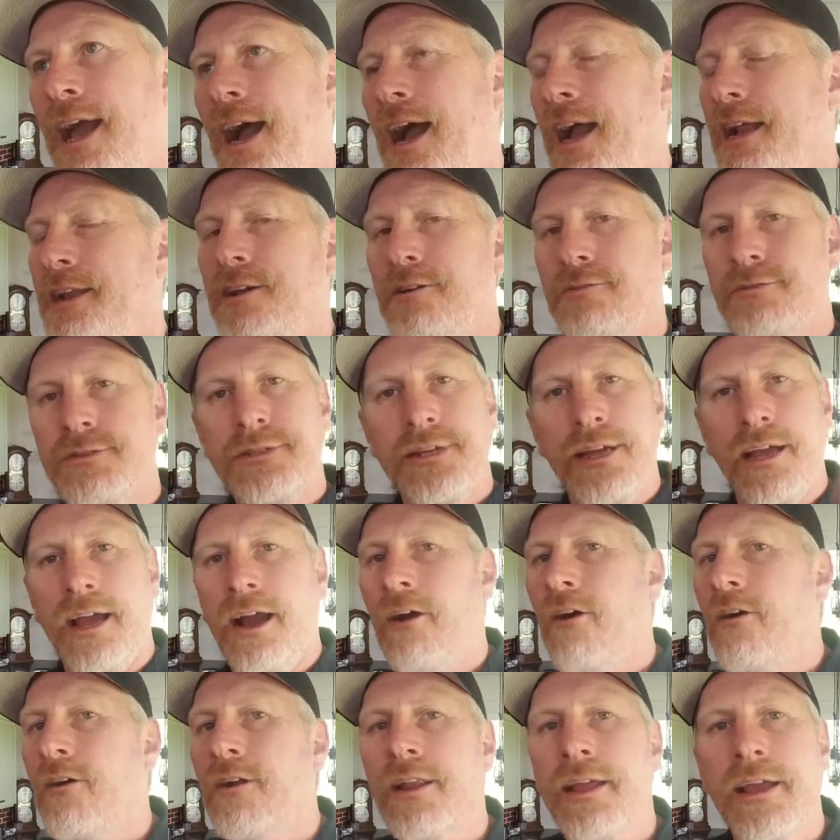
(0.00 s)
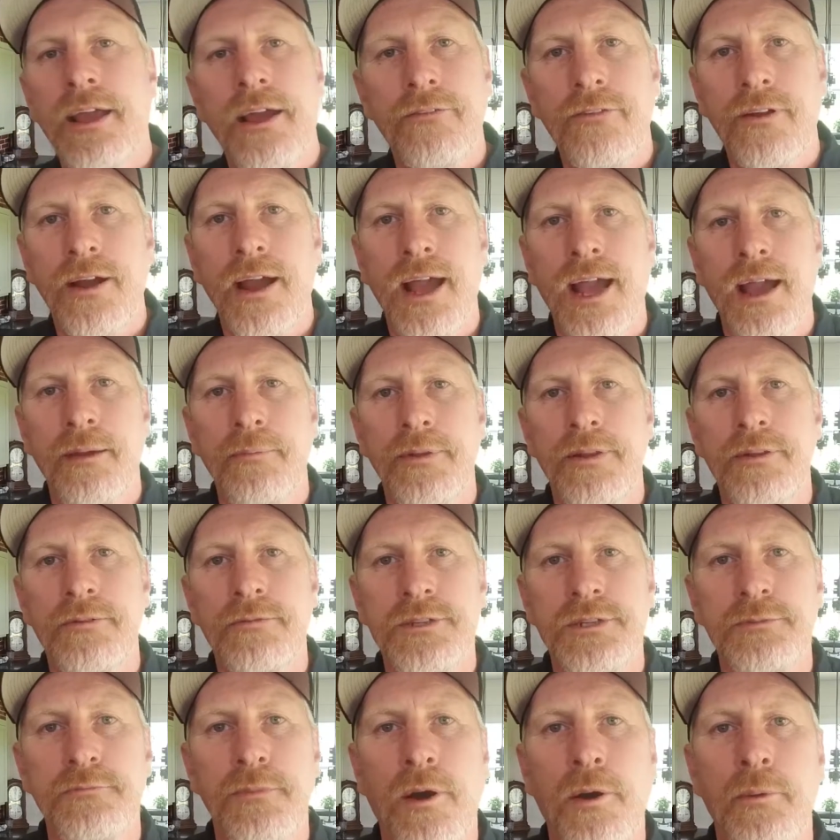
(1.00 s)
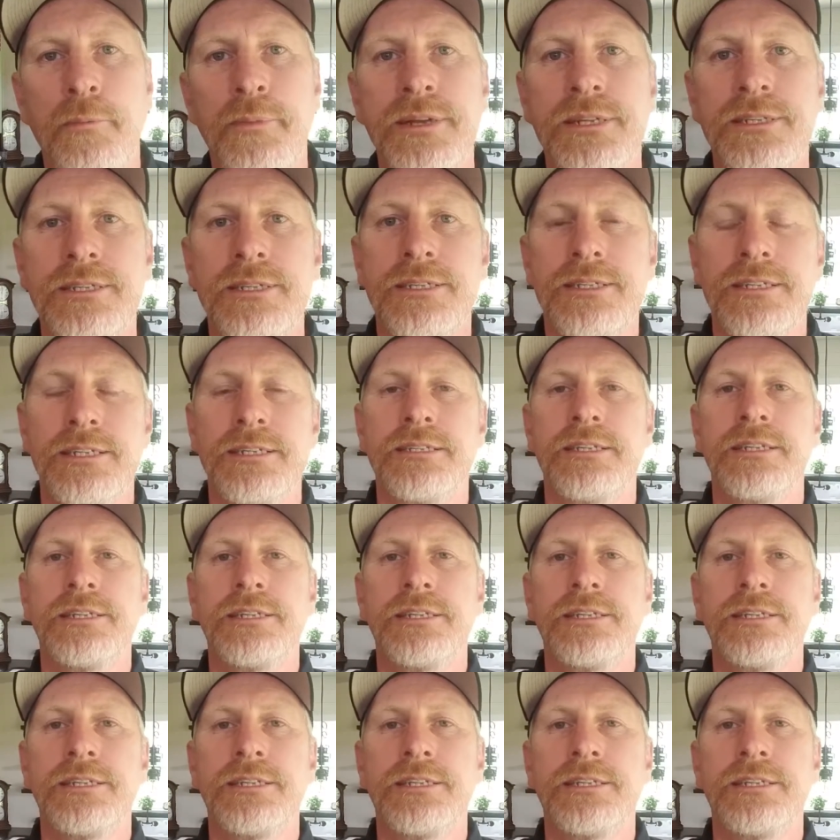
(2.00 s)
I don't see hardly ever happening with small businesses